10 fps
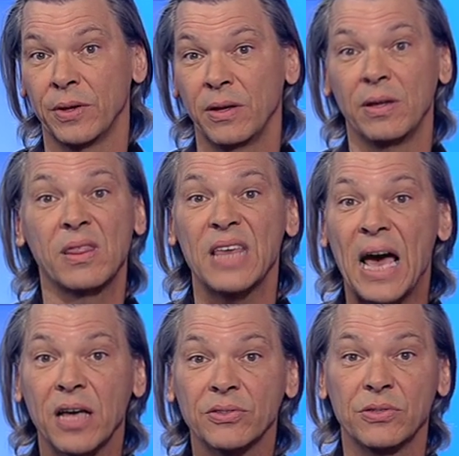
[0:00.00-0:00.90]
in
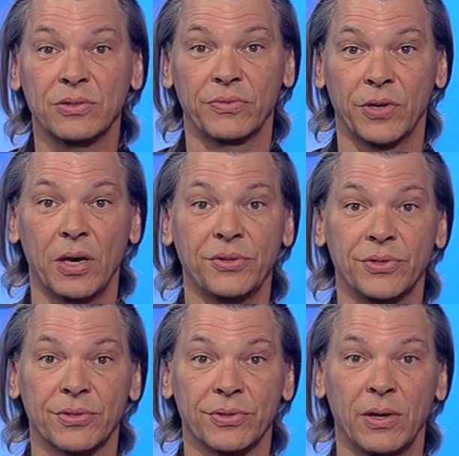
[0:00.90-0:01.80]
thousands of
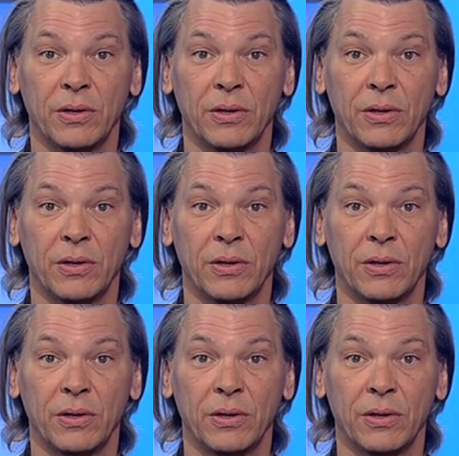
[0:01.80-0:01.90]
cases,